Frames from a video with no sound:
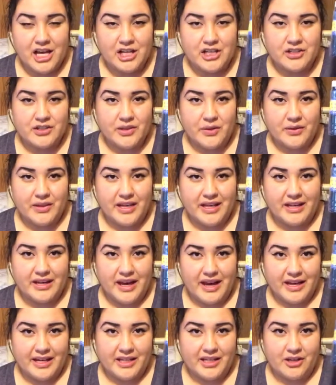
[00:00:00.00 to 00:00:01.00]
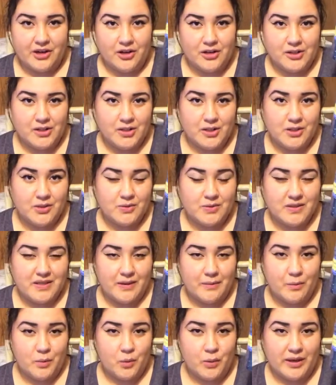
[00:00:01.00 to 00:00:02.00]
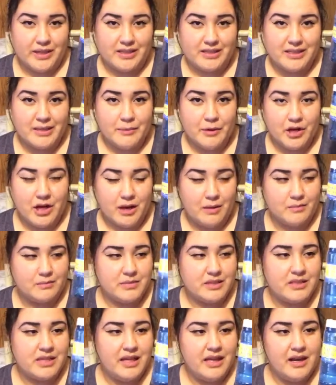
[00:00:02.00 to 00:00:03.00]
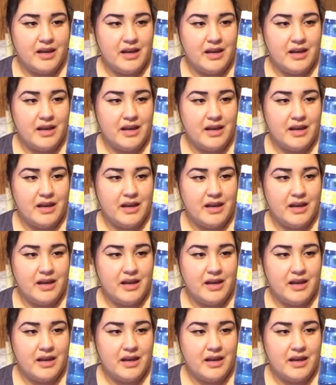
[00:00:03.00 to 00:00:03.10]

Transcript: so then I could also use them when summer comes.